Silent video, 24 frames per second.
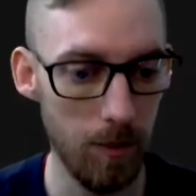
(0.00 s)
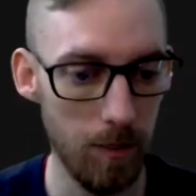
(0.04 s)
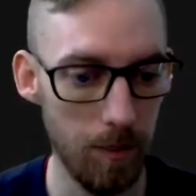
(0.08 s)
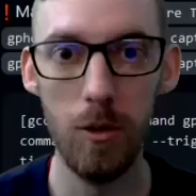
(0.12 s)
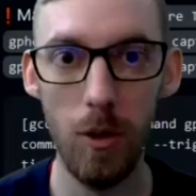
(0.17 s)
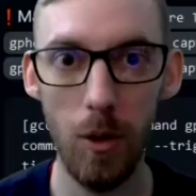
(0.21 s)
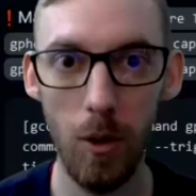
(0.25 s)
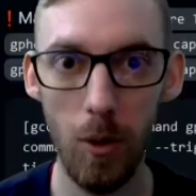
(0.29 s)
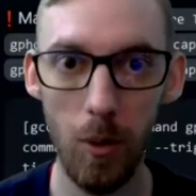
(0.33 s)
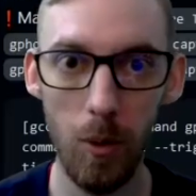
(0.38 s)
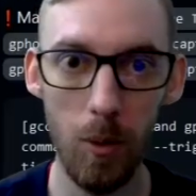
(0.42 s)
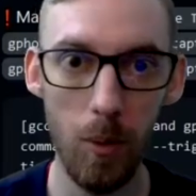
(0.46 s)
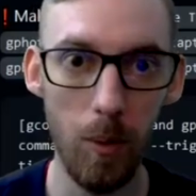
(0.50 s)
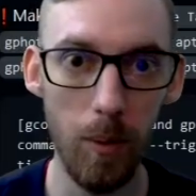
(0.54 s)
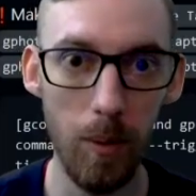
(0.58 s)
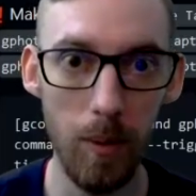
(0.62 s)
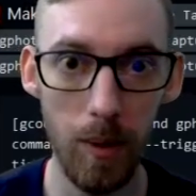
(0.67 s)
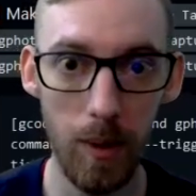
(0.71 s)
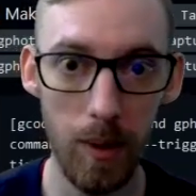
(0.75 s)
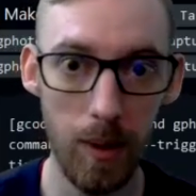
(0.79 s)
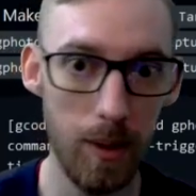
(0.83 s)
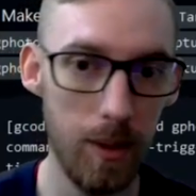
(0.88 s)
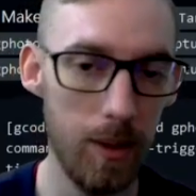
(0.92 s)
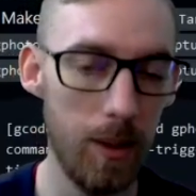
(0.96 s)
So
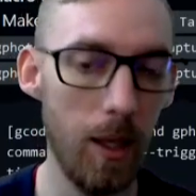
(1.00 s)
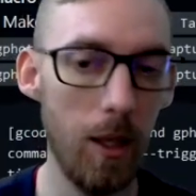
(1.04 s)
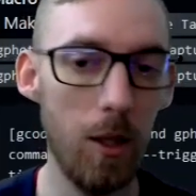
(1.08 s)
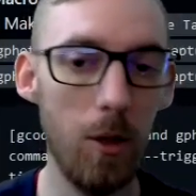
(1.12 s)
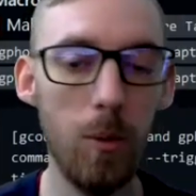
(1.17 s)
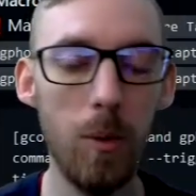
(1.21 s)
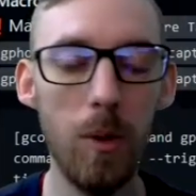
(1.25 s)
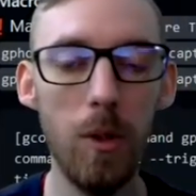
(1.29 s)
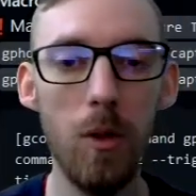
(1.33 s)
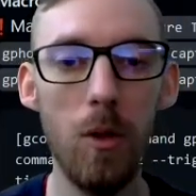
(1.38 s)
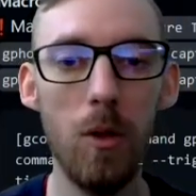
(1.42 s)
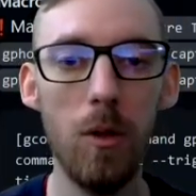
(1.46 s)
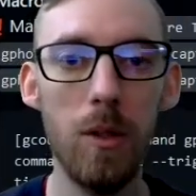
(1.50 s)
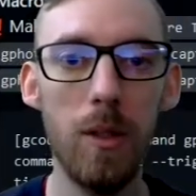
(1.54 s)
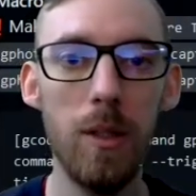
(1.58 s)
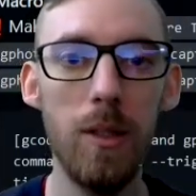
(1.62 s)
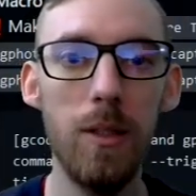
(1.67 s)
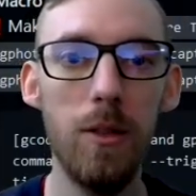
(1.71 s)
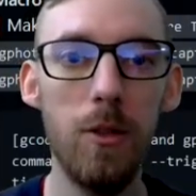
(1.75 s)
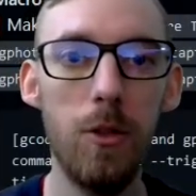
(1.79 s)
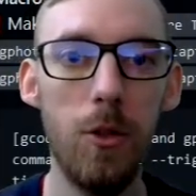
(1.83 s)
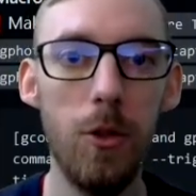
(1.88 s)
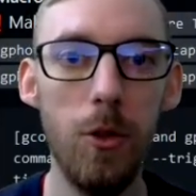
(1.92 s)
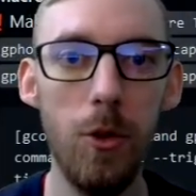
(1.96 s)
now we're logged
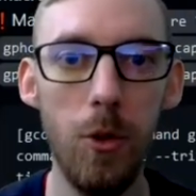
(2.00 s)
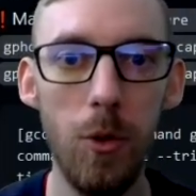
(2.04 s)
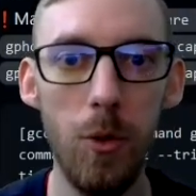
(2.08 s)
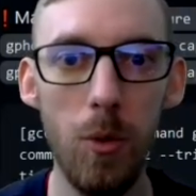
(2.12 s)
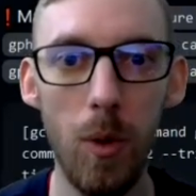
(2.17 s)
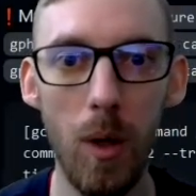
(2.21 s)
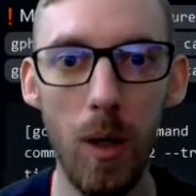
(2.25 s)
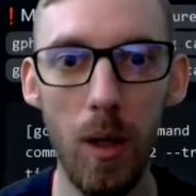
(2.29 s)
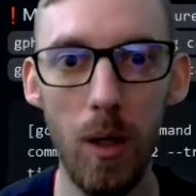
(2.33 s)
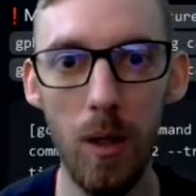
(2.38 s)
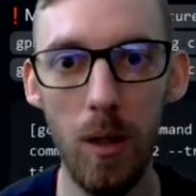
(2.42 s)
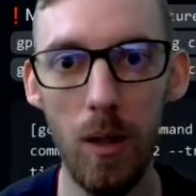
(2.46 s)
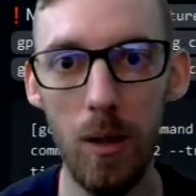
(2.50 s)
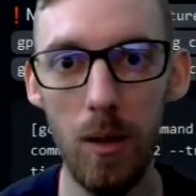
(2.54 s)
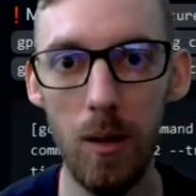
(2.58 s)
into